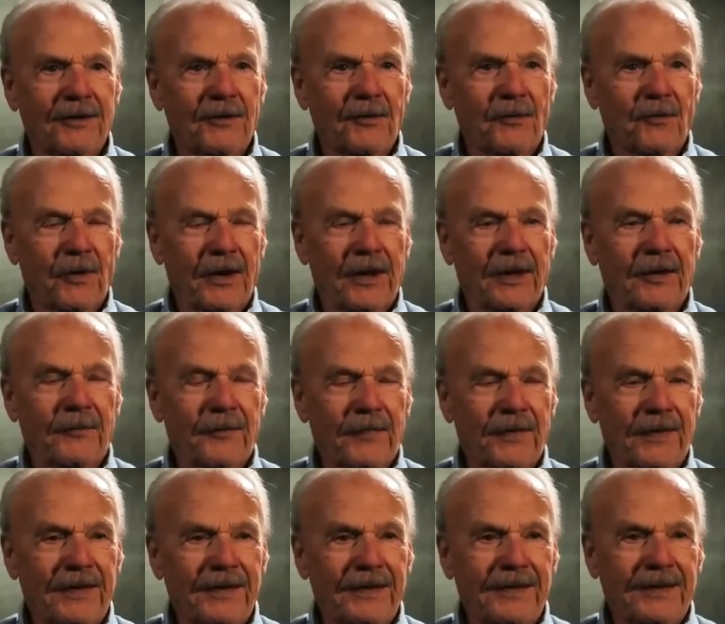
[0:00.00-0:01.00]
Well,
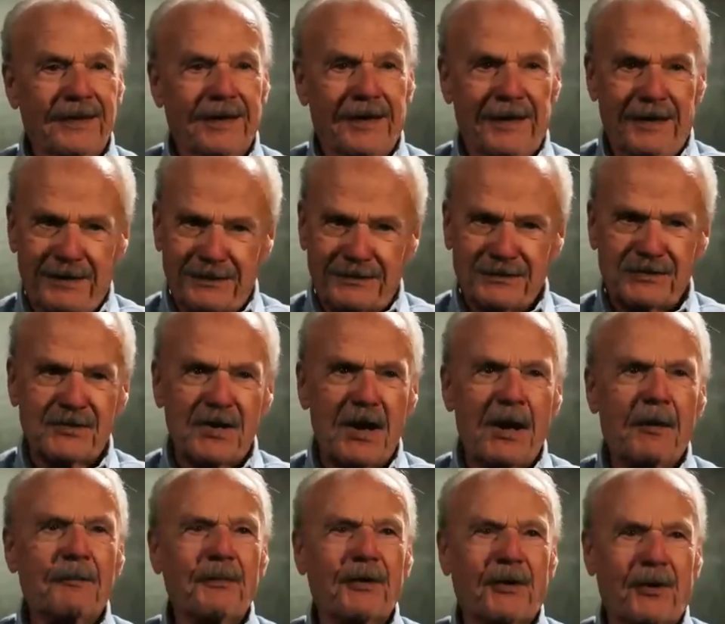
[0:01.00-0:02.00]
it
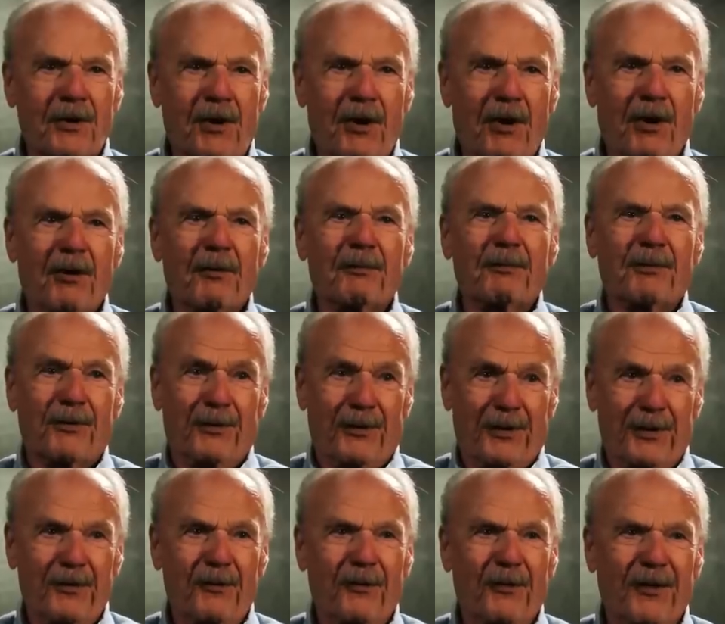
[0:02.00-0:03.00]
stopped the car
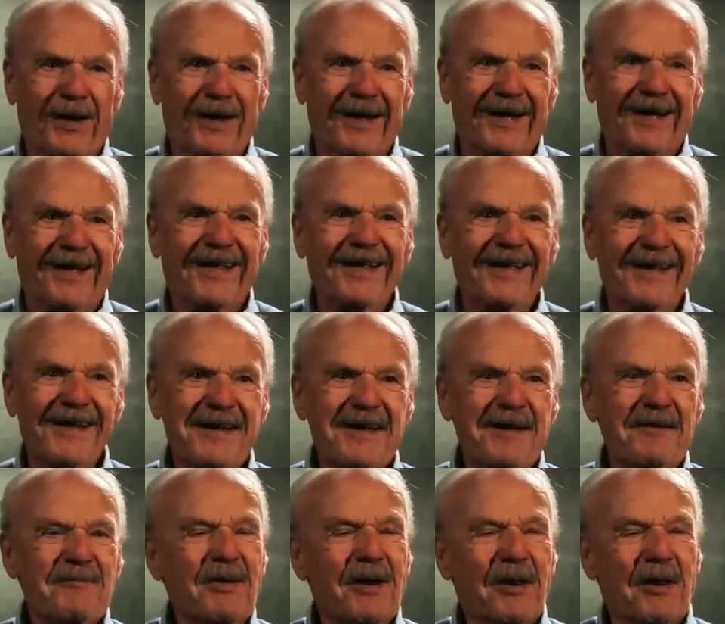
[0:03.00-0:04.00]
pretty well,
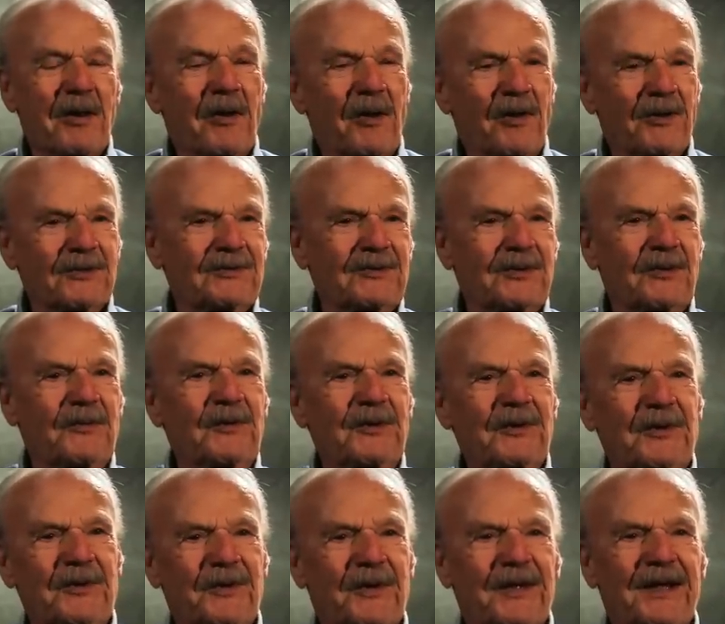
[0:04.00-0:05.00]
but it also
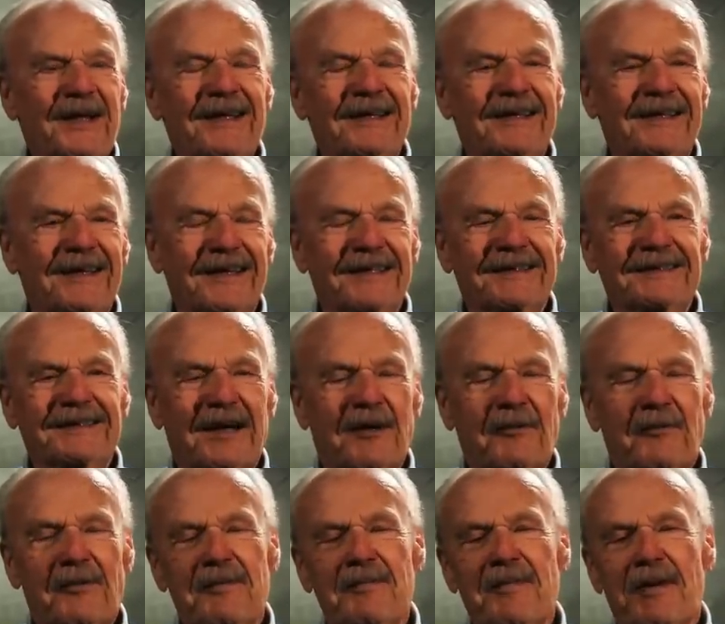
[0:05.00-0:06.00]
would create things. I
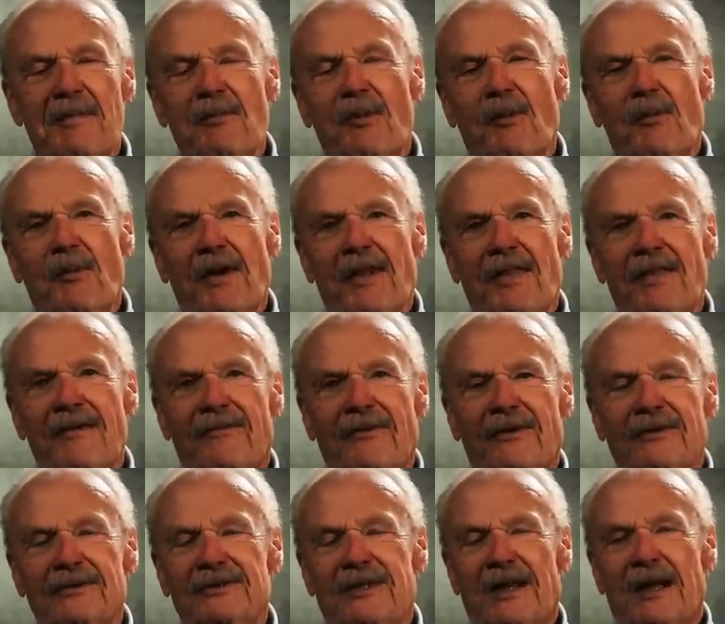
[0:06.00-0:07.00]
remember one of the
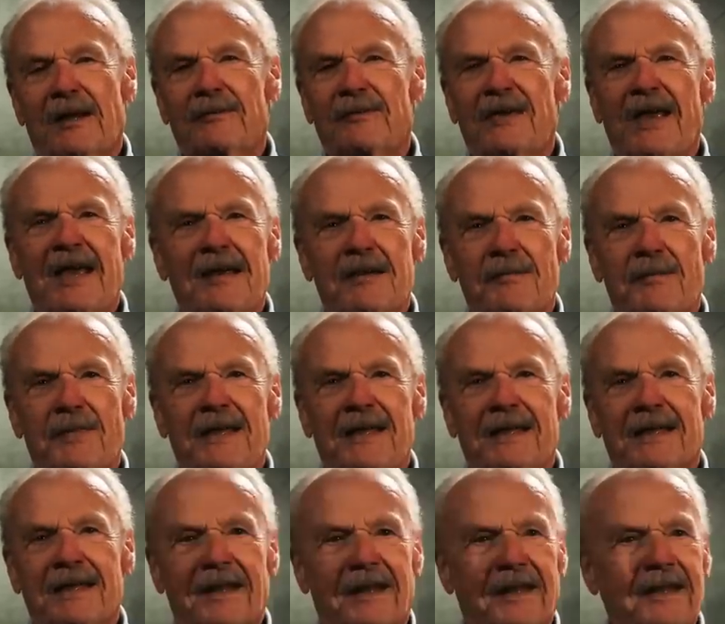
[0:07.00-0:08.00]
first times, had to be
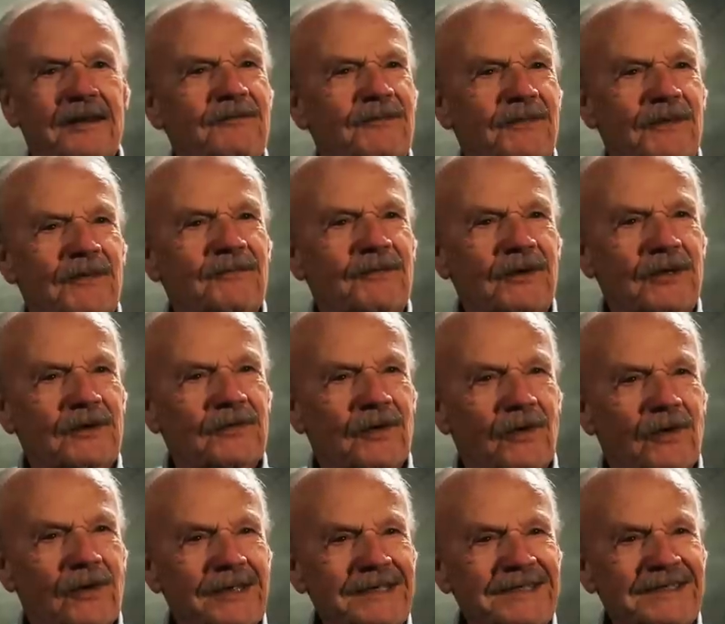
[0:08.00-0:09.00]
in the late 50s,
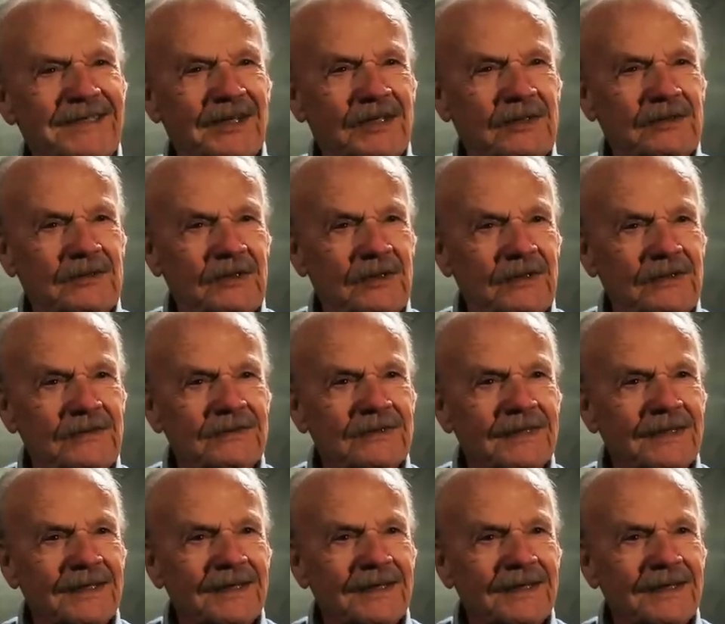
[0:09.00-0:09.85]
early 60s,